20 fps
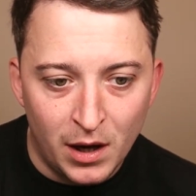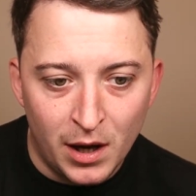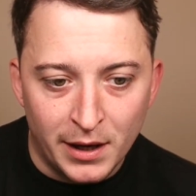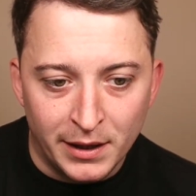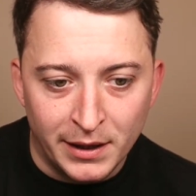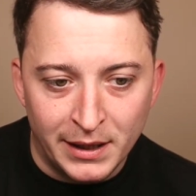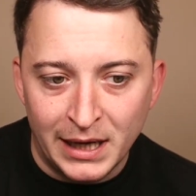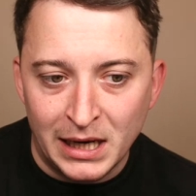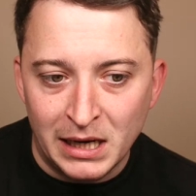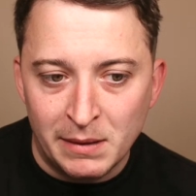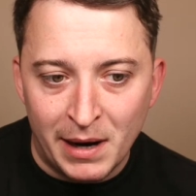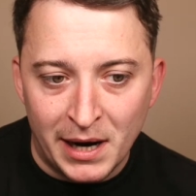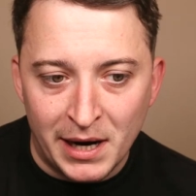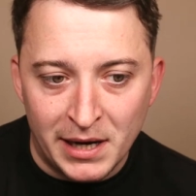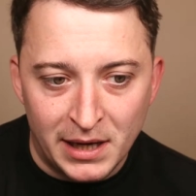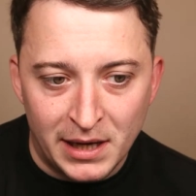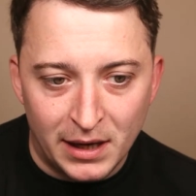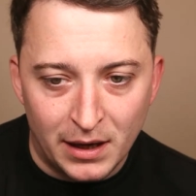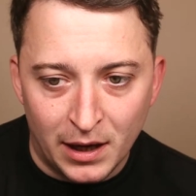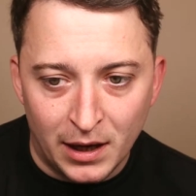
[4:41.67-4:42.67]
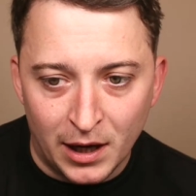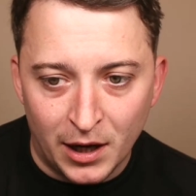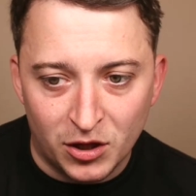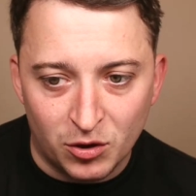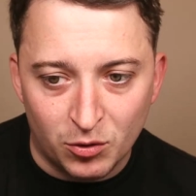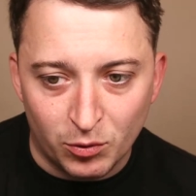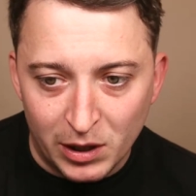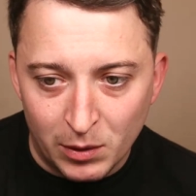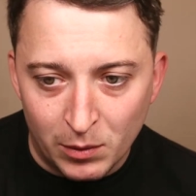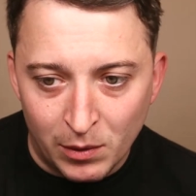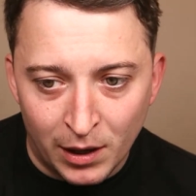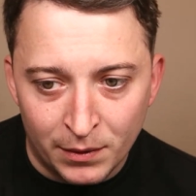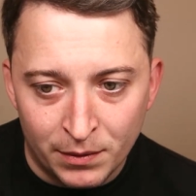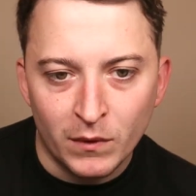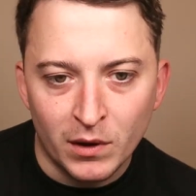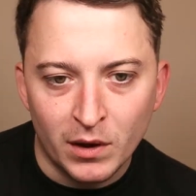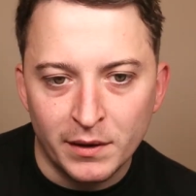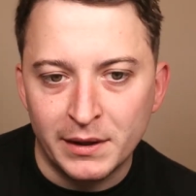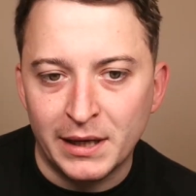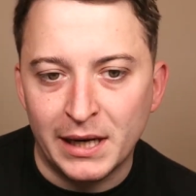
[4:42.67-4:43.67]
Nearly made it 3-1.
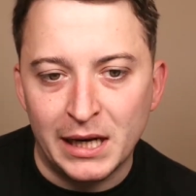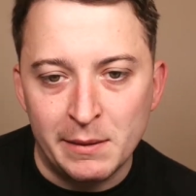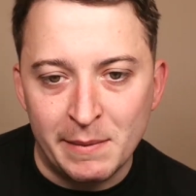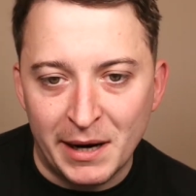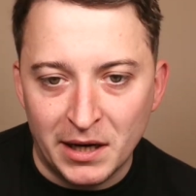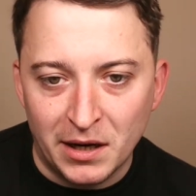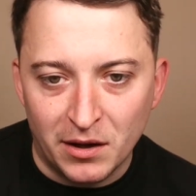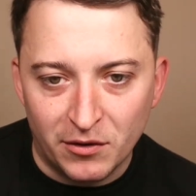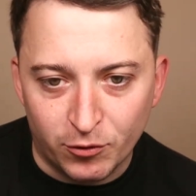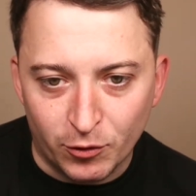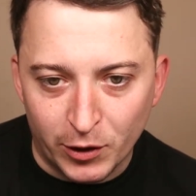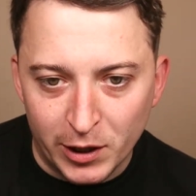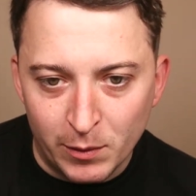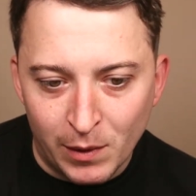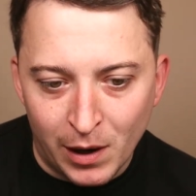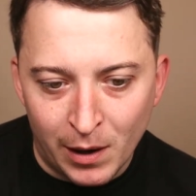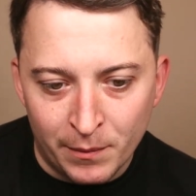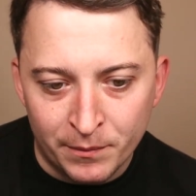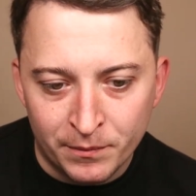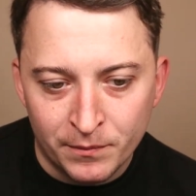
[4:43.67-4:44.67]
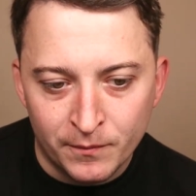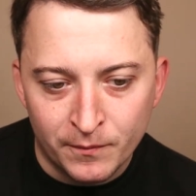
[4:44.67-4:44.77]
Nearly made it 3-1.